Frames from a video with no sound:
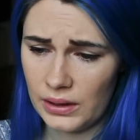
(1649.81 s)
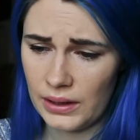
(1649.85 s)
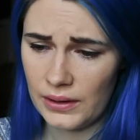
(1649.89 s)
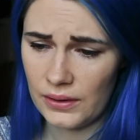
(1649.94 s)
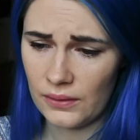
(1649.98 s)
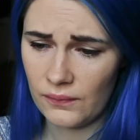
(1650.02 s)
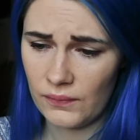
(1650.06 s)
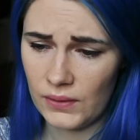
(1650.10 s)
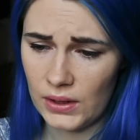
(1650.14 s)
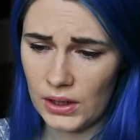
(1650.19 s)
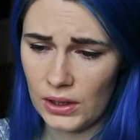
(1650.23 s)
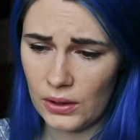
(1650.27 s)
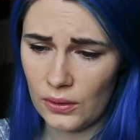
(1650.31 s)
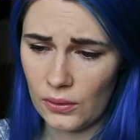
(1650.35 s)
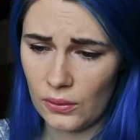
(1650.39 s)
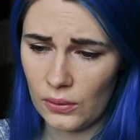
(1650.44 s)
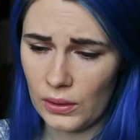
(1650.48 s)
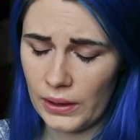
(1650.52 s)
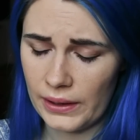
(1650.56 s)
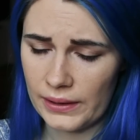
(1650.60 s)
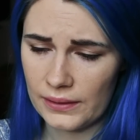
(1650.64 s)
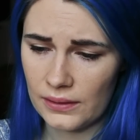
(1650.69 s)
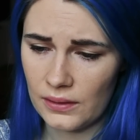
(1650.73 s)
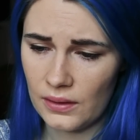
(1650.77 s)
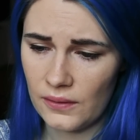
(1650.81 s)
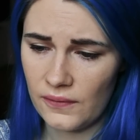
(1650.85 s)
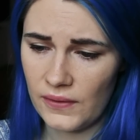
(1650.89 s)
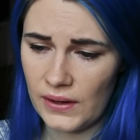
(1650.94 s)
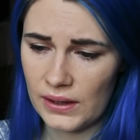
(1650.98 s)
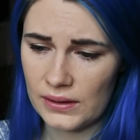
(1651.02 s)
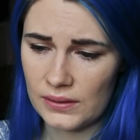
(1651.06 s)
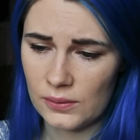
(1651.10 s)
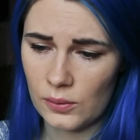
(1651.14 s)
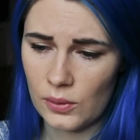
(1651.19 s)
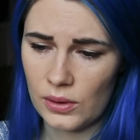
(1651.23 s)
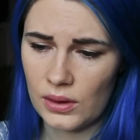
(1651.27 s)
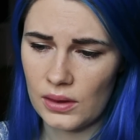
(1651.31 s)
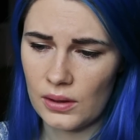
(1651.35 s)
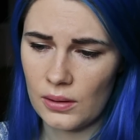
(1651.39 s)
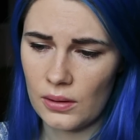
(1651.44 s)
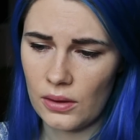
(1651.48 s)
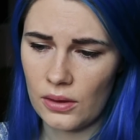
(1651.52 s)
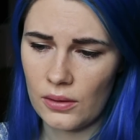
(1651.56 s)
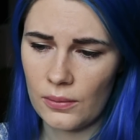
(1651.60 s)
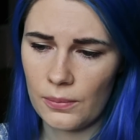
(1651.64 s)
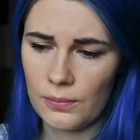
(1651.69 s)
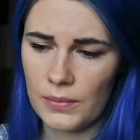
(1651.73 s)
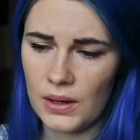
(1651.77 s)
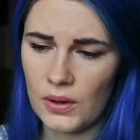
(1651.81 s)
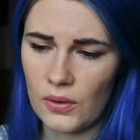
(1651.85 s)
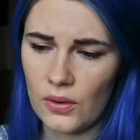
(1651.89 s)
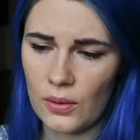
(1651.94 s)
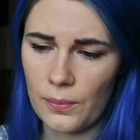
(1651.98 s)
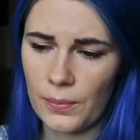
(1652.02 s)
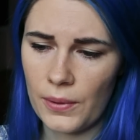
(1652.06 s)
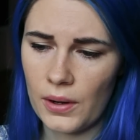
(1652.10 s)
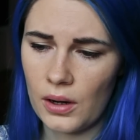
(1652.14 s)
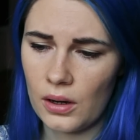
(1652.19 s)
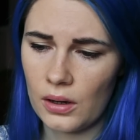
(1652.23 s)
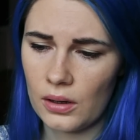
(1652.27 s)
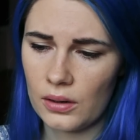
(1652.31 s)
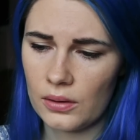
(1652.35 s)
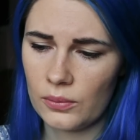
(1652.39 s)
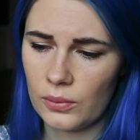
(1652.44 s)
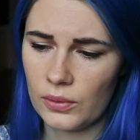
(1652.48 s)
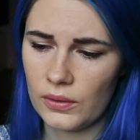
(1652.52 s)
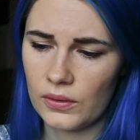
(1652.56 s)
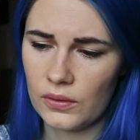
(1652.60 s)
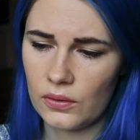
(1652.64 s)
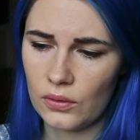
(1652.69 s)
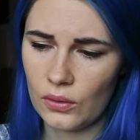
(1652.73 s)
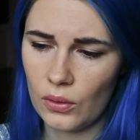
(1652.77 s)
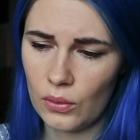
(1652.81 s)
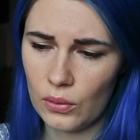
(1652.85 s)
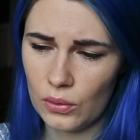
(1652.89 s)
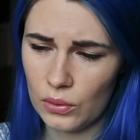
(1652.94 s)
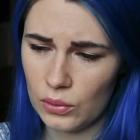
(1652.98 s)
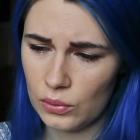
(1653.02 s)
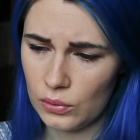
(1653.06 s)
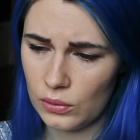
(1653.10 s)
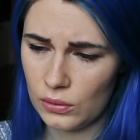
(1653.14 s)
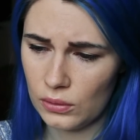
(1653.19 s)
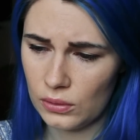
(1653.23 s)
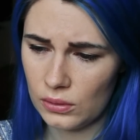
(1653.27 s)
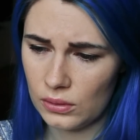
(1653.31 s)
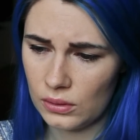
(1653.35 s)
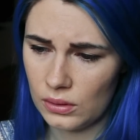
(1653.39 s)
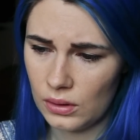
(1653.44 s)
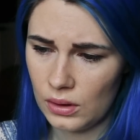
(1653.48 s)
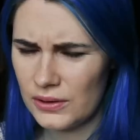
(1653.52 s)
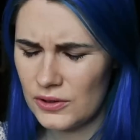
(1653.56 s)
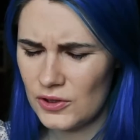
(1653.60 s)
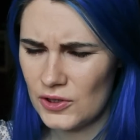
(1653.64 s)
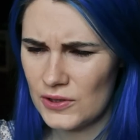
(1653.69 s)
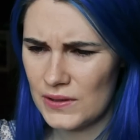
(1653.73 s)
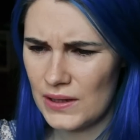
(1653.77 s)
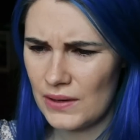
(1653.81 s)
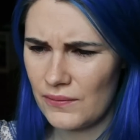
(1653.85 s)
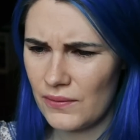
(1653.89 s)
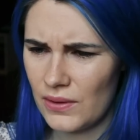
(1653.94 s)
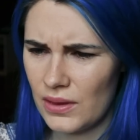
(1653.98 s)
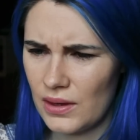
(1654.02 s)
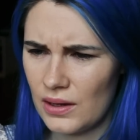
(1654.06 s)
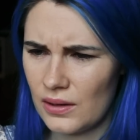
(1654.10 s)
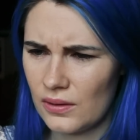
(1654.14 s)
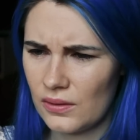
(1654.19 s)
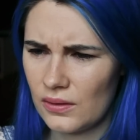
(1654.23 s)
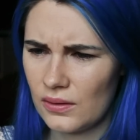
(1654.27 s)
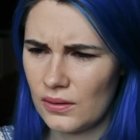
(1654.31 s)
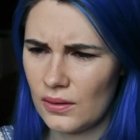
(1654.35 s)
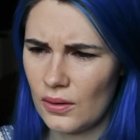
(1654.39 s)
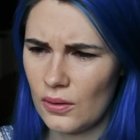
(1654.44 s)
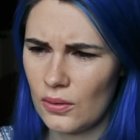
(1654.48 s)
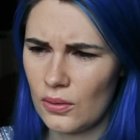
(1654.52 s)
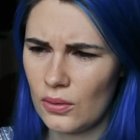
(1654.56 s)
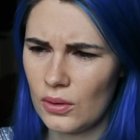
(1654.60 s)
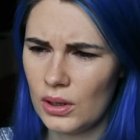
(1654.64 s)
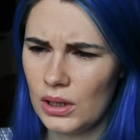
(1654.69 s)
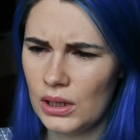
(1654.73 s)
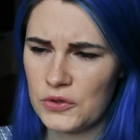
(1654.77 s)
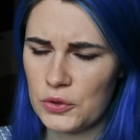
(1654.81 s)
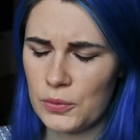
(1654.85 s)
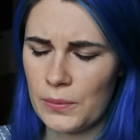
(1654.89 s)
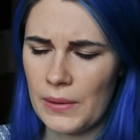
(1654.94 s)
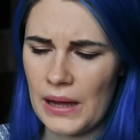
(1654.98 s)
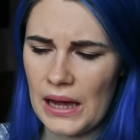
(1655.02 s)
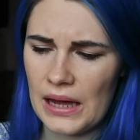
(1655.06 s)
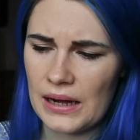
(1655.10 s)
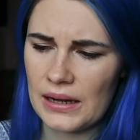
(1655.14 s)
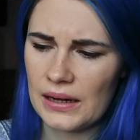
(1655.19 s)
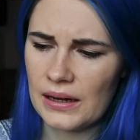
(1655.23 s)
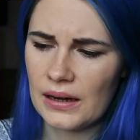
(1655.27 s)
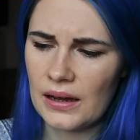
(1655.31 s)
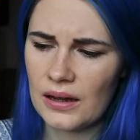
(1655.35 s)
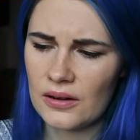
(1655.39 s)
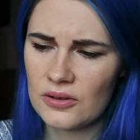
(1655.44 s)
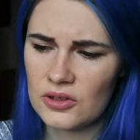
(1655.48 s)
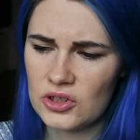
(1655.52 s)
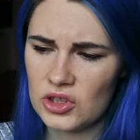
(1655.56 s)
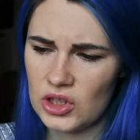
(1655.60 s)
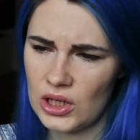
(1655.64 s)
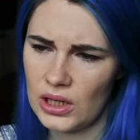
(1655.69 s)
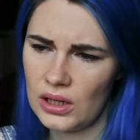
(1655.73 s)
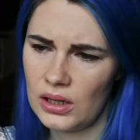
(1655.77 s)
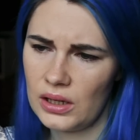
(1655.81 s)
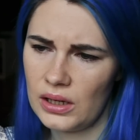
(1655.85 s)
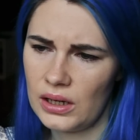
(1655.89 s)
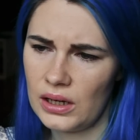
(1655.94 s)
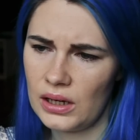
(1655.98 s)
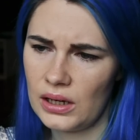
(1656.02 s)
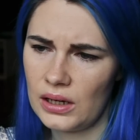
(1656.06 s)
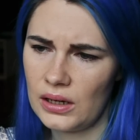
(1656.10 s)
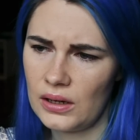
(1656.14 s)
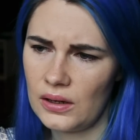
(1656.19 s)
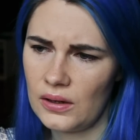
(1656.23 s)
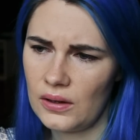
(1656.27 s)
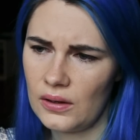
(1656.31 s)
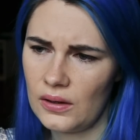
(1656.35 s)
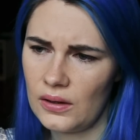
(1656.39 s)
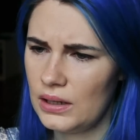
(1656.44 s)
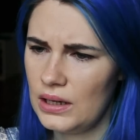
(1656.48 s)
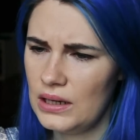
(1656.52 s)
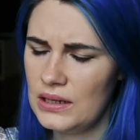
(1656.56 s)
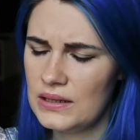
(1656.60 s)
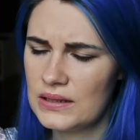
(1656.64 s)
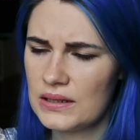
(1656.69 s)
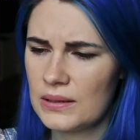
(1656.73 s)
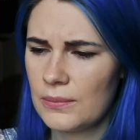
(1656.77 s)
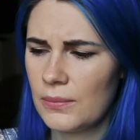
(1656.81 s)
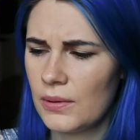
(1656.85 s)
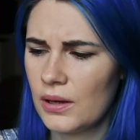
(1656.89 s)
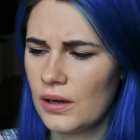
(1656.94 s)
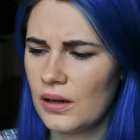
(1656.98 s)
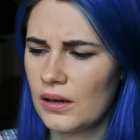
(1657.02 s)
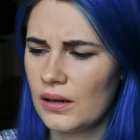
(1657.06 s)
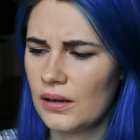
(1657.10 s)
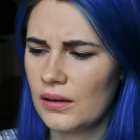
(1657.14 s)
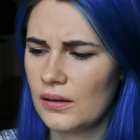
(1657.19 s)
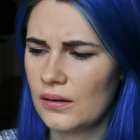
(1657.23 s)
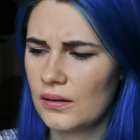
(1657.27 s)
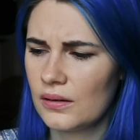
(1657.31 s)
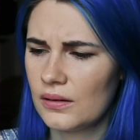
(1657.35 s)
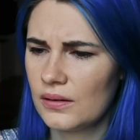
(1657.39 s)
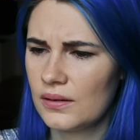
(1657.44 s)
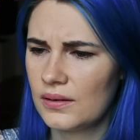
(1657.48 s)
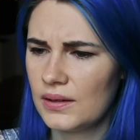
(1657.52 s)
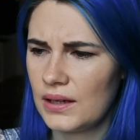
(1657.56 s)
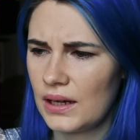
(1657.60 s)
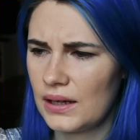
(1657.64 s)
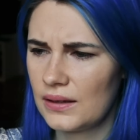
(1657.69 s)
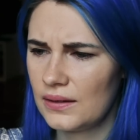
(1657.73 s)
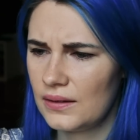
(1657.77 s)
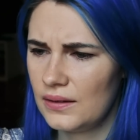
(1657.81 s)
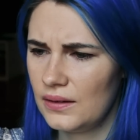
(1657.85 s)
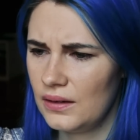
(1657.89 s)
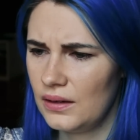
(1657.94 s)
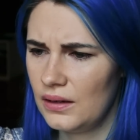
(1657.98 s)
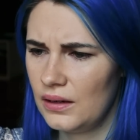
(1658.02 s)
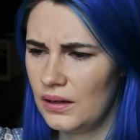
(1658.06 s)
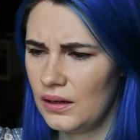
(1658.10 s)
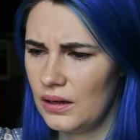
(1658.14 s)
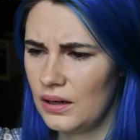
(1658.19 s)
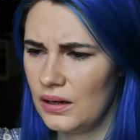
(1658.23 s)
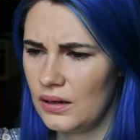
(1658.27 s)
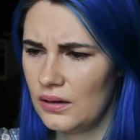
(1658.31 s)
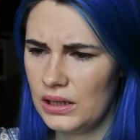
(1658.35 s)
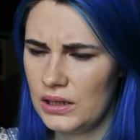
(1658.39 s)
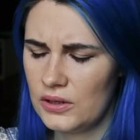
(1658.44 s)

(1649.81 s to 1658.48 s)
And the video, like the effects with the, the mirror part was so cool. It's just everything is so dramatic, angelic, intimate, sexy,